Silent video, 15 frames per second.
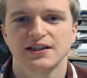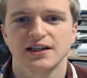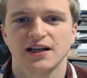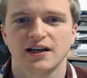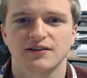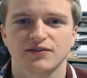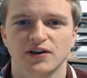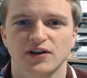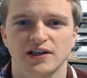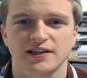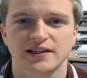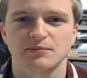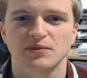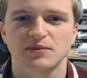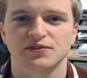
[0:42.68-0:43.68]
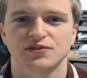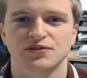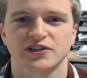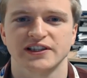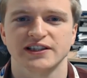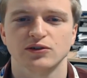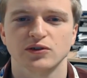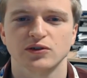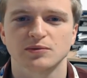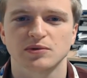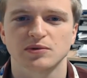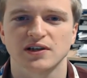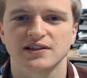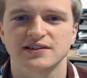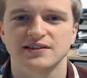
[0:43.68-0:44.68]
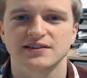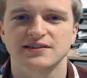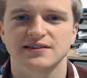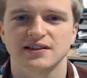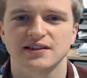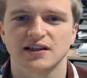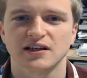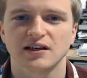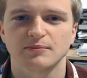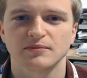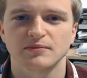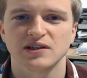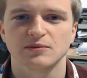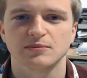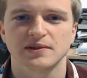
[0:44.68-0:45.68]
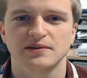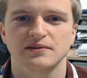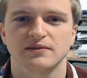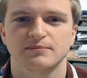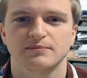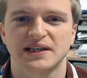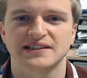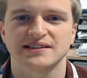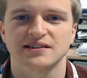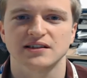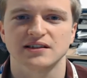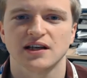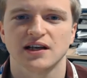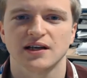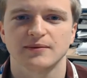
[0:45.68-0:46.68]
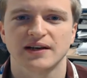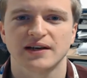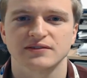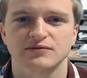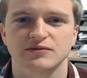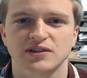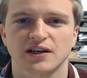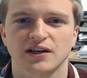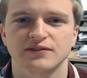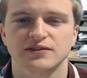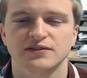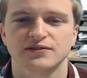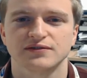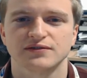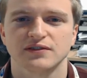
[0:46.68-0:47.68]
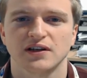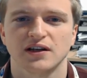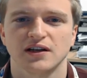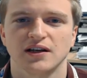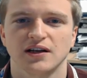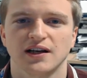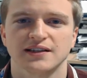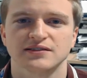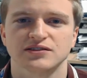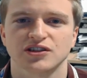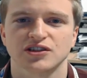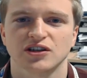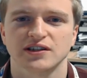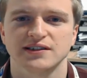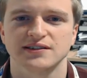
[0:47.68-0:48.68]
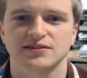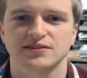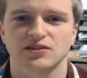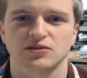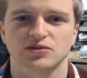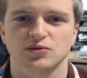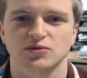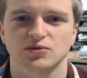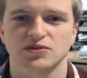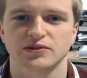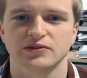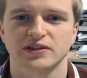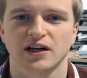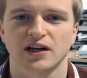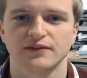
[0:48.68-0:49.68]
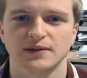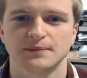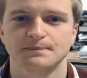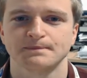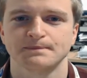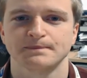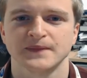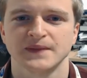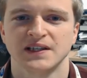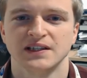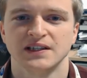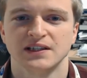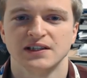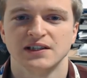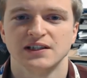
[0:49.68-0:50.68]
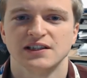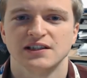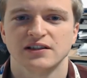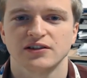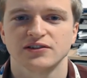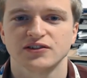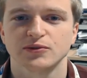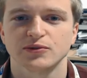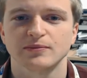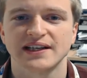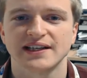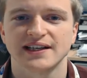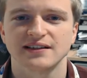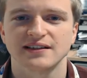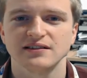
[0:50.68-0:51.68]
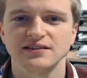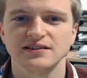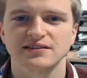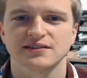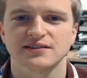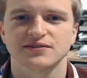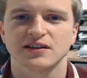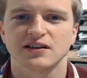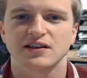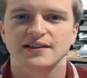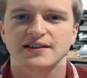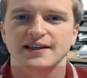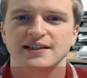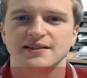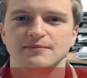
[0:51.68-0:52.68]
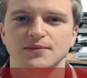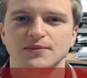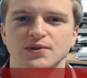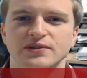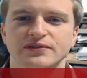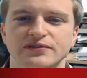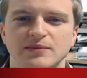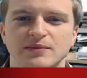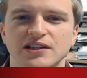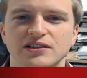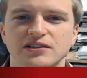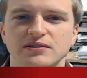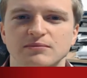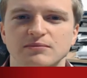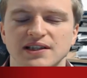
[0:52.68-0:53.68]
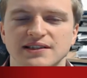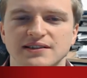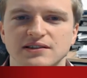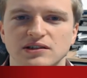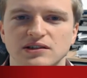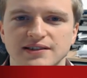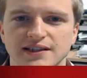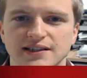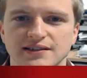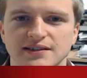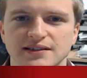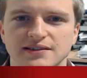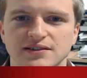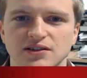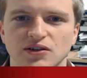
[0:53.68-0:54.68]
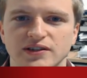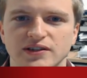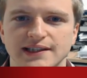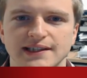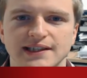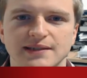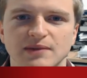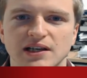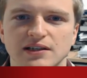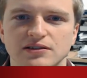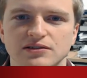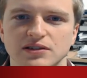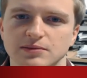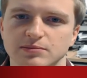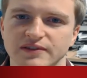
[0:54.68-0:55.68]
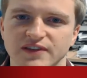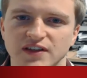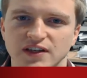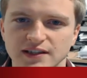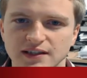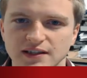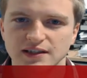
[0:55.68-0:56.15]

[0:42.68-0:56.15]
And finally, number three, oil prices a little bit better, having recovered as Chinese stocks also recover. Those are your main headlines. If you'd like any more information, please contact us on the email address provided.